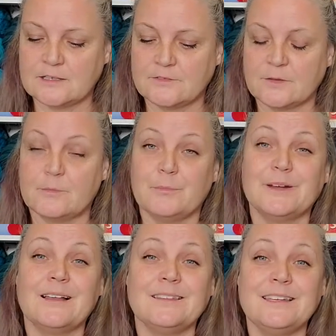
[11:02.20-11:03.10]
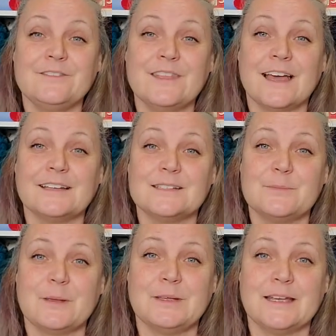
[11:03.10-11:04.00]
of them, but I'll leave that to
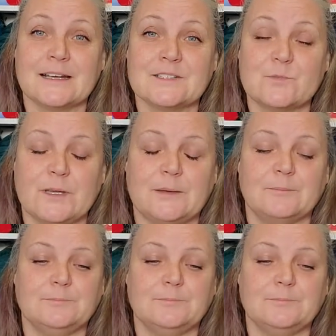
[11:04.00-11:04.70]
maybe next week.